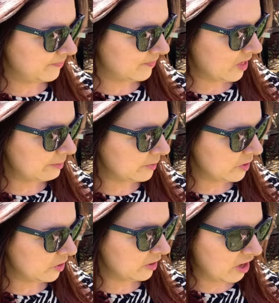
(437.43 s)
Toby's been
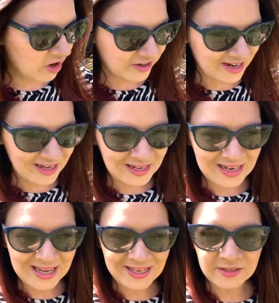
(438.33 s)
doing gardening.
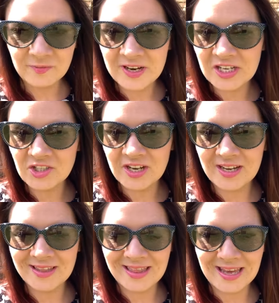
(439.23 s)
Lee is
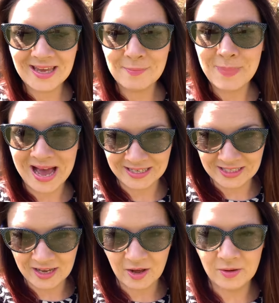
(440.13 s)
finishing the
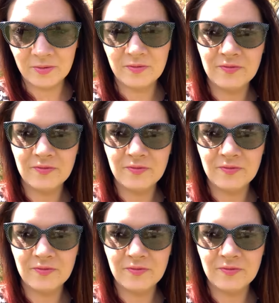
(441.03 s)
patio